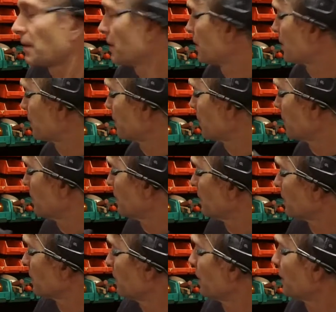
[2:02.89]
this maybe
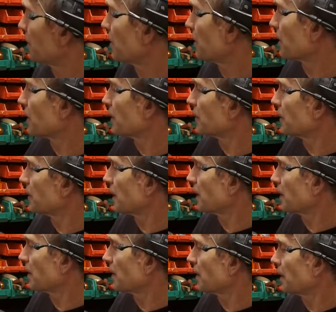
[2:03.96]
not be strong enough,
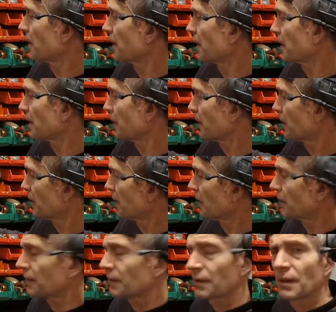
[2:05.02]
and uh, I think I